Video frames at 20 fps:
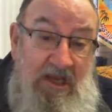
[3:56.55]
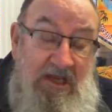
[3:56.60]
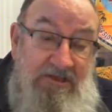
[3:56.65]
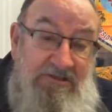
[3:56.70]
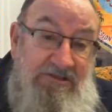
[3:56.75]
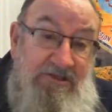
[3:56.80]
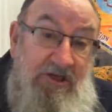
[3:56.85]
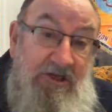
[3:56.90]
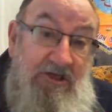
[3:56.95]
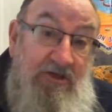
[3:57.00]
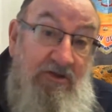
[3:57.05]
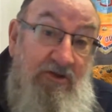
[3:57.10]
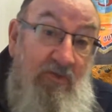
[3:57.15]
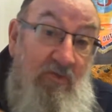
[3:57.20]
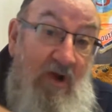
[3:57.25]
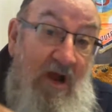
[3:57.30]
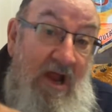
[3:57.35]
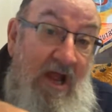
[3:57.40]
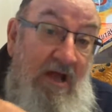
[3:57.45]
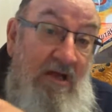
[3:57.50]
they circled
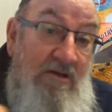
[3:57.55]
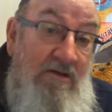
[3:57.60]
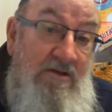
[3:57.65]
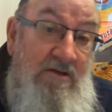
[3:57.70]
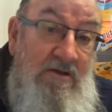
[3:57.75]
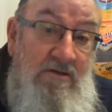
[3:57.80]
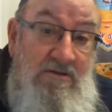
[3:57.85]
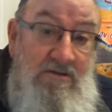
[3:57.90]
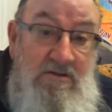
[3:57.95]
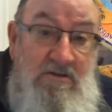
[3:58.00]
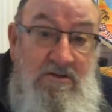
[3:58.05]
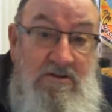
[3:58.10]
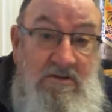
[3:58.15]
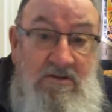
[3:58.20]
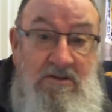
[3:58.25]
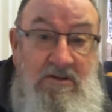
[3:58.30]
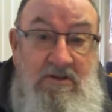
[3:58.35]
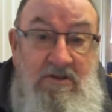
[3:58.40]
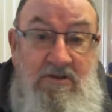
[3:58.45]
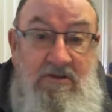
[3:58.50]
around
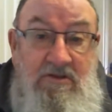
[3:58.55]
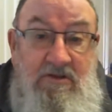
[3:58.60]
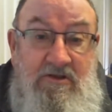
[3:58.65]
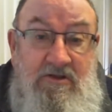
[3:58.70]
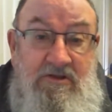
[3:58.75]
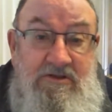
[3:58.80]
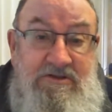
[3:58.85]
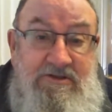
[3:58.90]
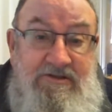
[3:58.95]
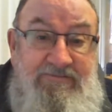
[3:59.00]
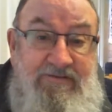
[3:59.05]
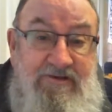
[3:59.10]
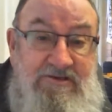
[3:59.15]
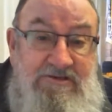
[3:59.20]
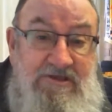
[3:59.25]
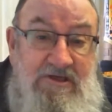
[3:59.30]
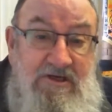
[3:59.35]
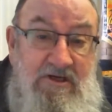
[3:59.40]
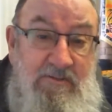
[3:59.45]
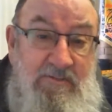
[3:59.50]
the crucifix
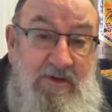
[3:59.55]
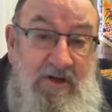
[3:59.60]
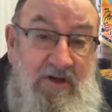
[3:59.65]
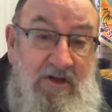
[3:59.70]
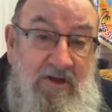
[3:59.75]
there in the middle of the